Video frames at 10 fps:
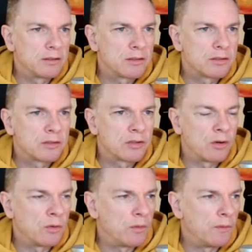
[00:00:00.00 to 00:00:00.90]

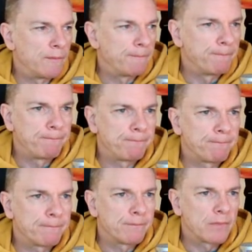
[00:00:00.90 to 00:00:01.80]
So
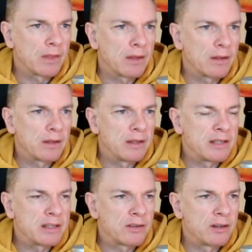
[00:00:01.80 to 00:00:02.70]
is
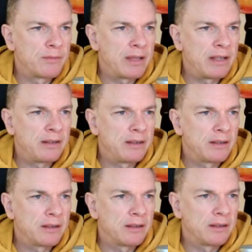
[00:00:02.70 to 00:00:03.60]
this going to mean
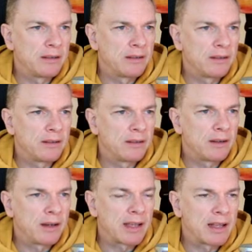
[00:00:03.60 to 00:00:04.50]

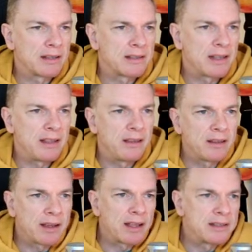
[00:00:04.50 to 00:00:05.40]
I can't see
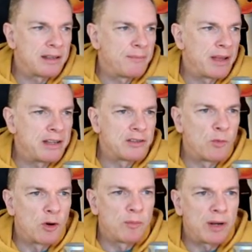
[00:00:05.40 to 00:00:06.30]
I can't see major
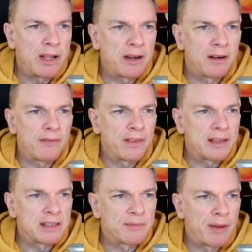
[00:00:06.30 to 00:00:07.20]
wordplay here. I think
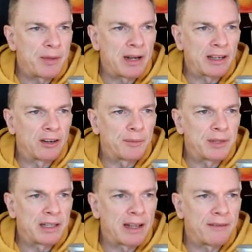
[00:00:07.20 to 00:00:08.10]
this might be like a
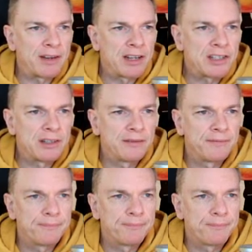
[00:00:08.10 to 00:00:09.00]
cryptic definition.
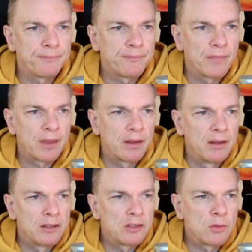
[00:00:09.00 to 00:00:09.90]

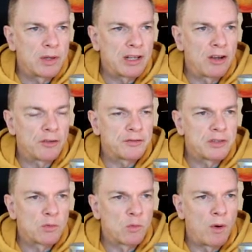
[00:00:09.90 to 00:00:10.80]
20
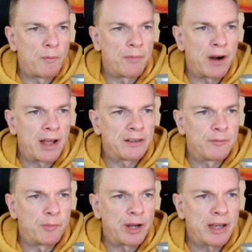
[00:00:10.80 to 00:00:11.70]
countries with one brand
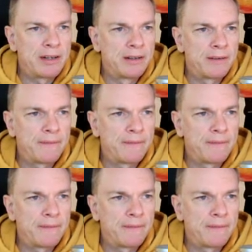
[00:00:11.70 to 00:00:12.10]
of bread.